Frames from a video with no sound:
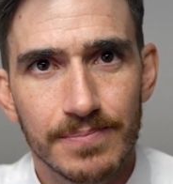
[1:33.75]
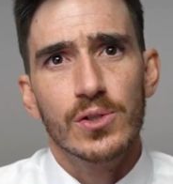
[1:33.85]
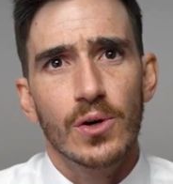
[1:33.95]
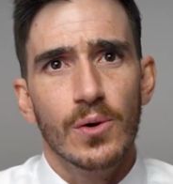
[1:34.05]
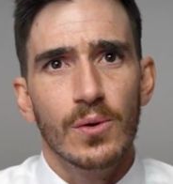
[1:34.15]

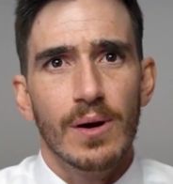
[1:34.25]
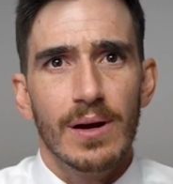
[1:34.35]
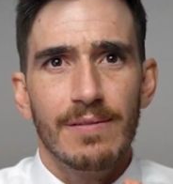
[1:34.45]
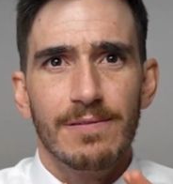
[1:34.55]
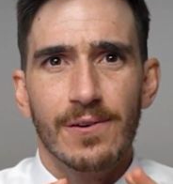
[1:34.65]
So
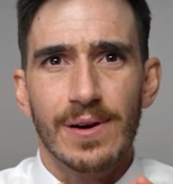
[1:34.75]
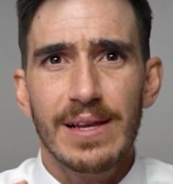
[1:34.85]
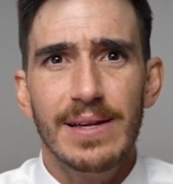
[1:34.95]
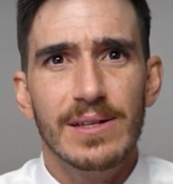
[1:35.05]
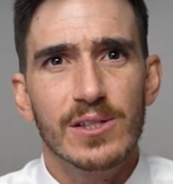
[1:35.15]
for
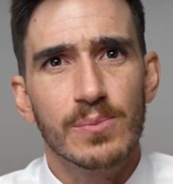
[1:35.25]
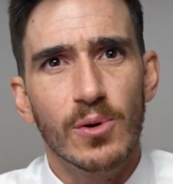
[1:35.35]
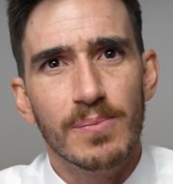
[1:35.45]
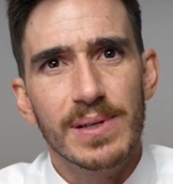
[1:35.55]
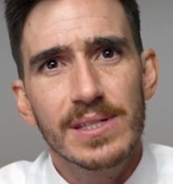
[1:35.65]
any
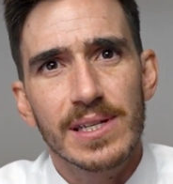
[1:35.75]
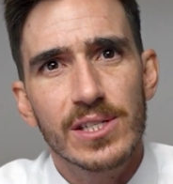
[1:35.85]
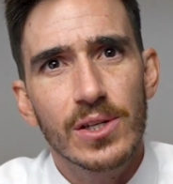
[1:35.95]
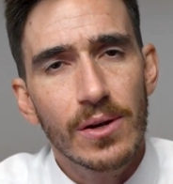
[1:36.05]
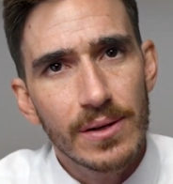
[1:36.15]
small
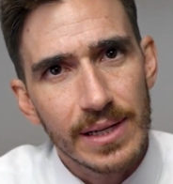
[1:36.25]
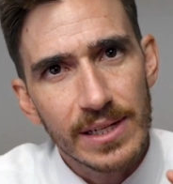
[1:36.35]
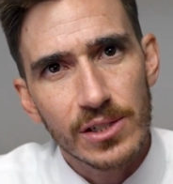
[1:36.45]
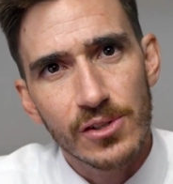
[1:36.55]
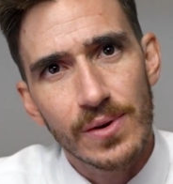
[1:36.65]
business, you don't
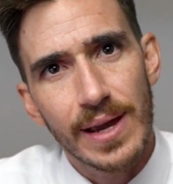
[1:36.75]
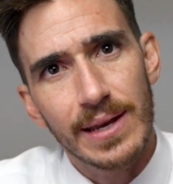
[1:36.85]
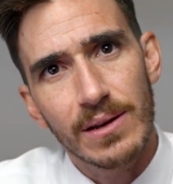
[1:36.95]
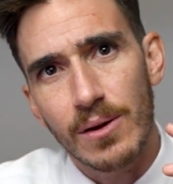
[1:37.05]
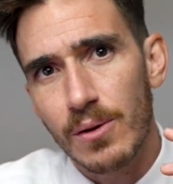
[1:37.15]
need to
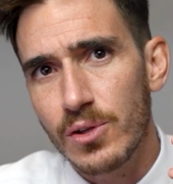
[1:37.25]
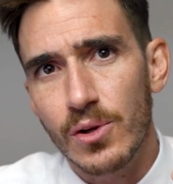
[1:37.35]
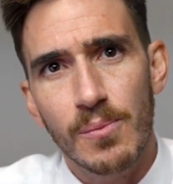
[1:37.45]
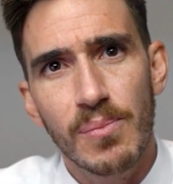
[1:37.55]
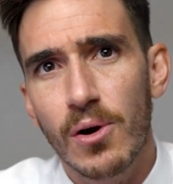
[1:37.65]
create,
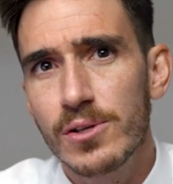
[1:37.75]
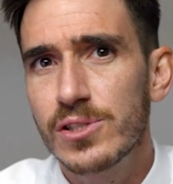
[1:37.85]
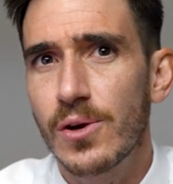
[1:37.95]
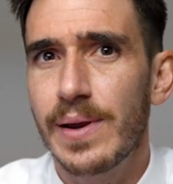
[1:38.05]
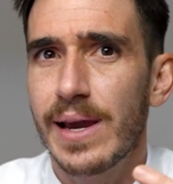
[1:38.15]
posts
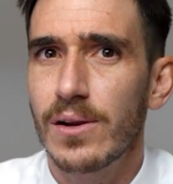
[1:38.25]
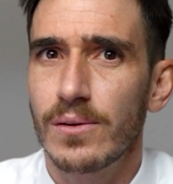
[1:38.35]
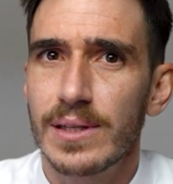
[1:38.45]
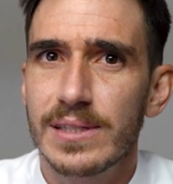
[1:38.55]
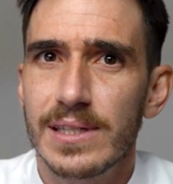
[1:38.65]
going out
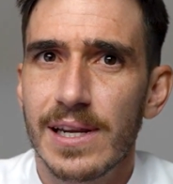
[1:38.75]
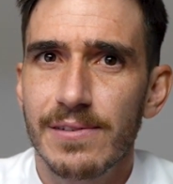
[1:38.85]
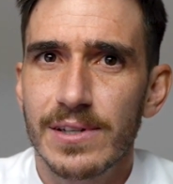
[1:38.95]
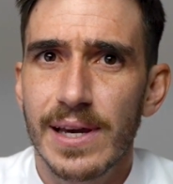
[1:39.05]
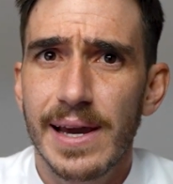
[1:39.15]
on LinkedIn
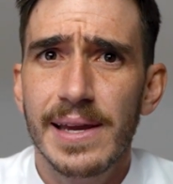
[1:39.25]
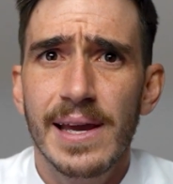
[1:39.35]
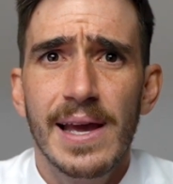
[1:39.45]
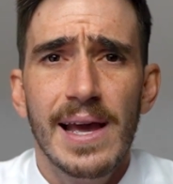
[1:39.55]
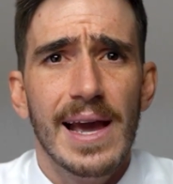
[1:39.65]
every day.
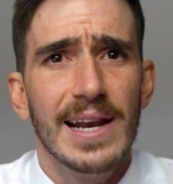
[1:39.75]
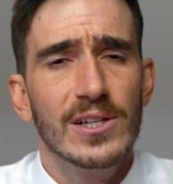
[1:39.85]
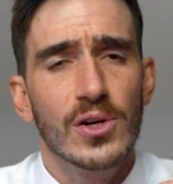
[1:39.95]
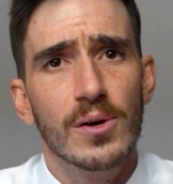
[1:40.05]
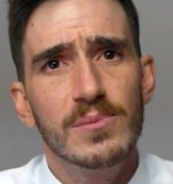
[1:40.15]
And
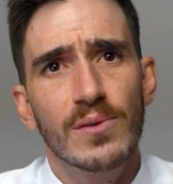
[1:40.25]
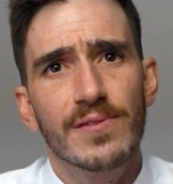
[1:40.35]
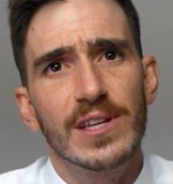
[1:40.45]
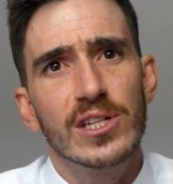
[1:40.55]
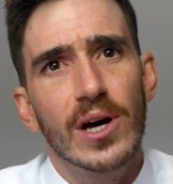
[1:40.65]
in terms
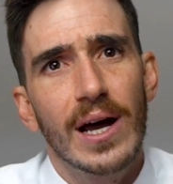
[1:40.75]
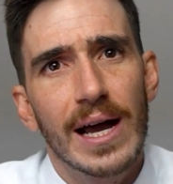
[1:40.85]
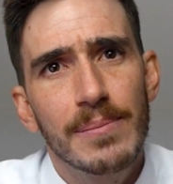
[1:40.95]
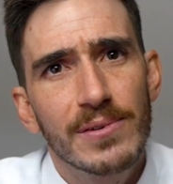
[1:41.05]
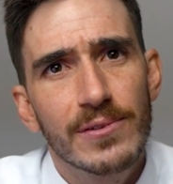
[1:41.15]
of the
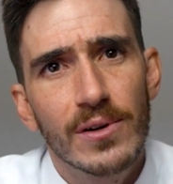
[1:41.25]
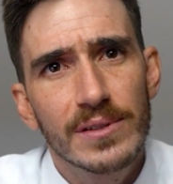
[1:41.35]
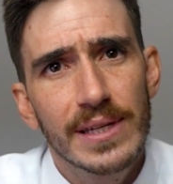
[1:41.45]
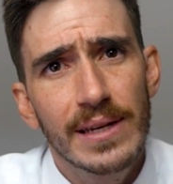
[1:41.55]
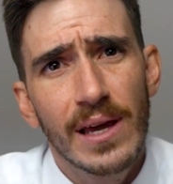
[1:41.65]
type of
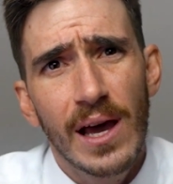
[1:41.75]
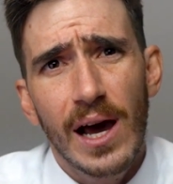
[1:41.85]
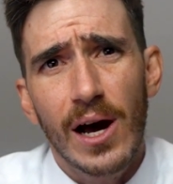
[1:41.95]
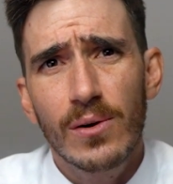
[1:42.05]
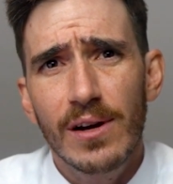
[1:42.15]
content,
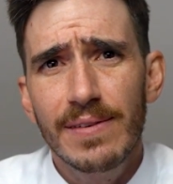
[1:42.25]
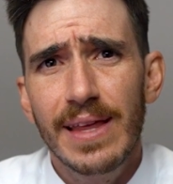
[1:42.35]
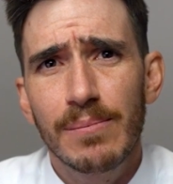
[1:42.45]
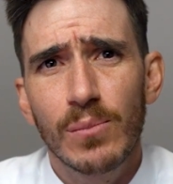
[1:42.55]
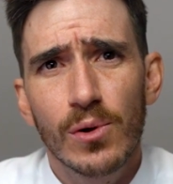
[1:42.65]
I'll cover
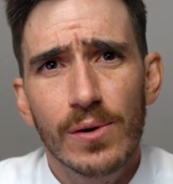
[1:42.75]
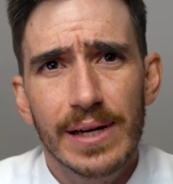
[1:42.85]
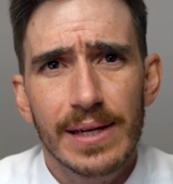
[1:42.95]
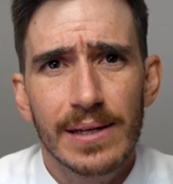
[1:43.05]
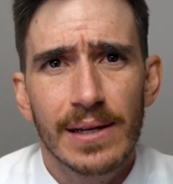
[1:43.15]
that more
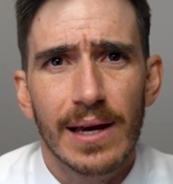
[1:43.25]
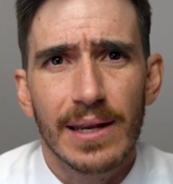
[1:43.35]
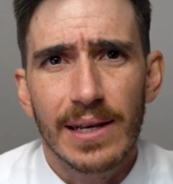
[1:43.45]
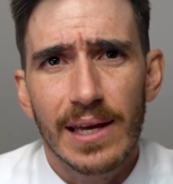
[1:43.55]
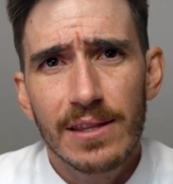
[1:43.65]
in
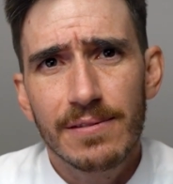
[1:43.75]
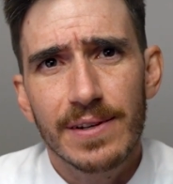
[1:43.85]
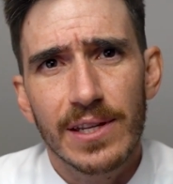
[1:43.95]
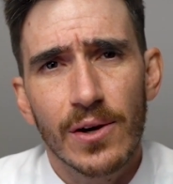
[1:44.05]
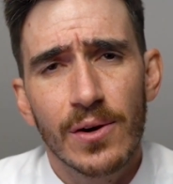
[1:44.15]
another
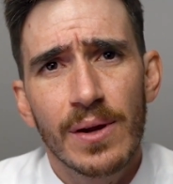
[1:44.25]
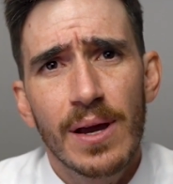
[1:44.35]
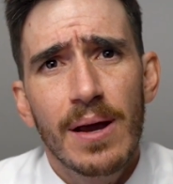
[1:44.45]
video.